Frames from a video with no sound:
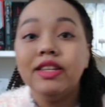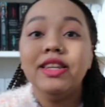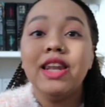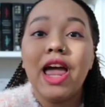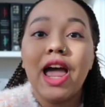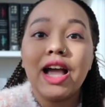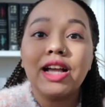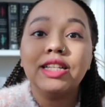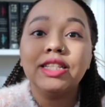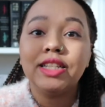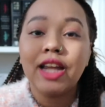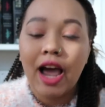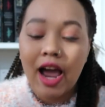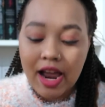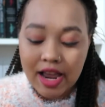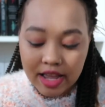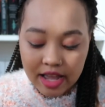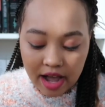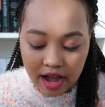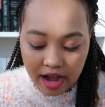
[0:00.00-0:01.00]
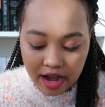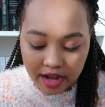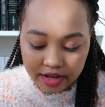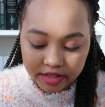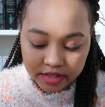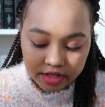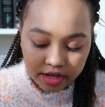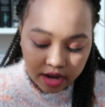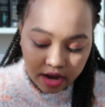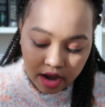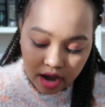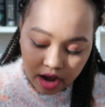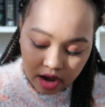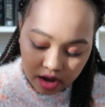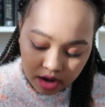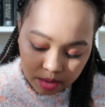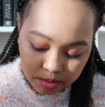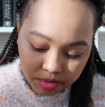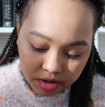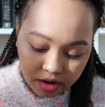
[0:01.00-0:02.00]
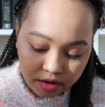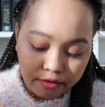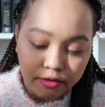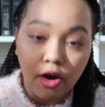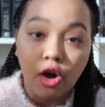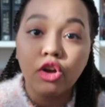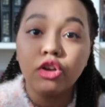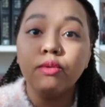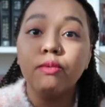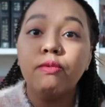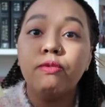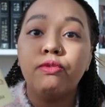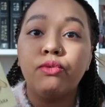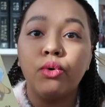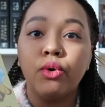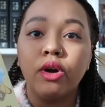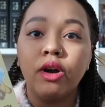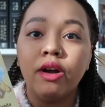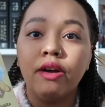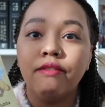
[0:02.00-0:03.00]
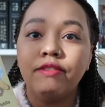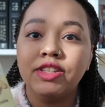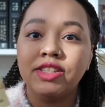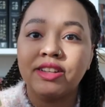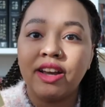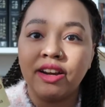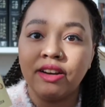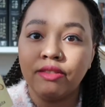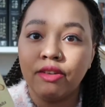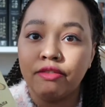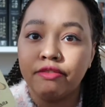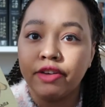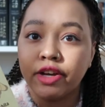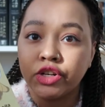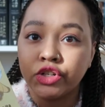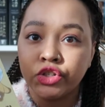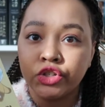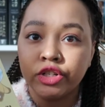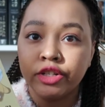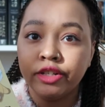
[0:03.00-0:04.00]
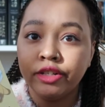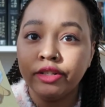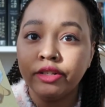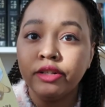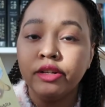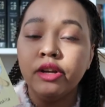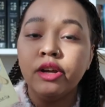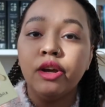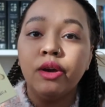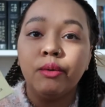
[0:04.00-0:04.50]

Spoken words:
Next, I got a volume 4 of A Sign of Affection,